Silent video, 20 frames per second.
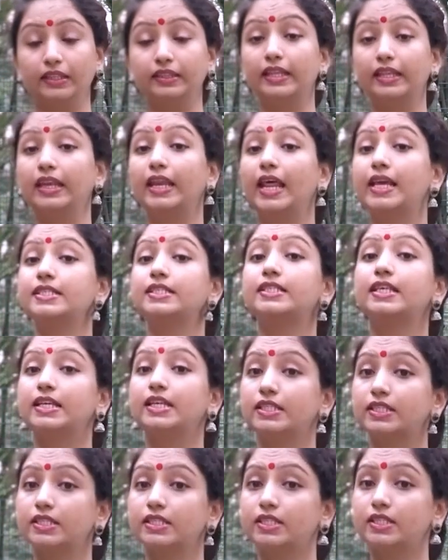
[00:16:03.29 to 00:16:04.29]
the
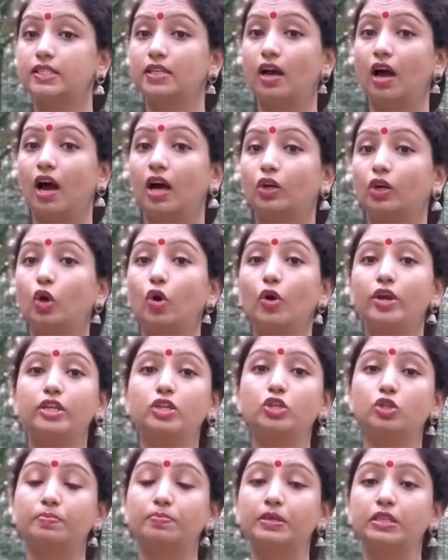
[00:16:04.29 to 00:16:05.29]
lessons are
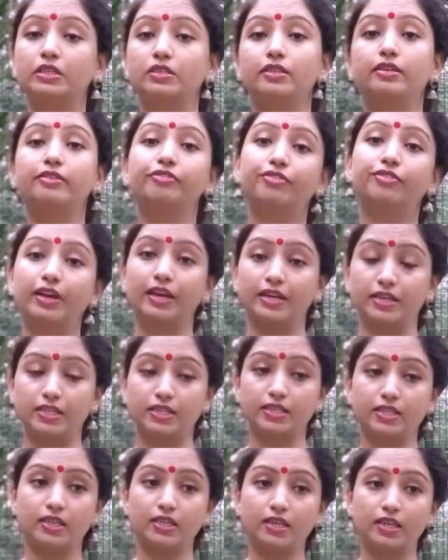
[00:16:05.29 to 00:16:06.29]
going to be
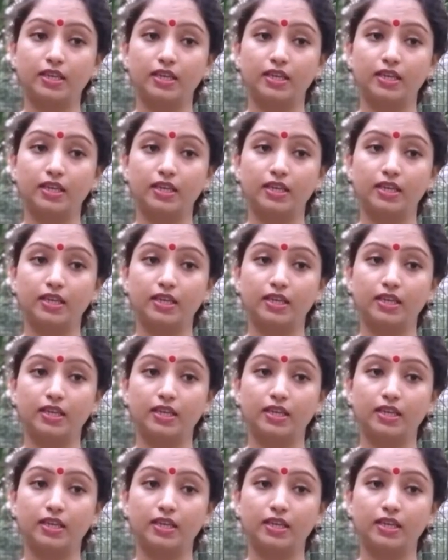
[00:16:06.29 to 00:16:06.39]
different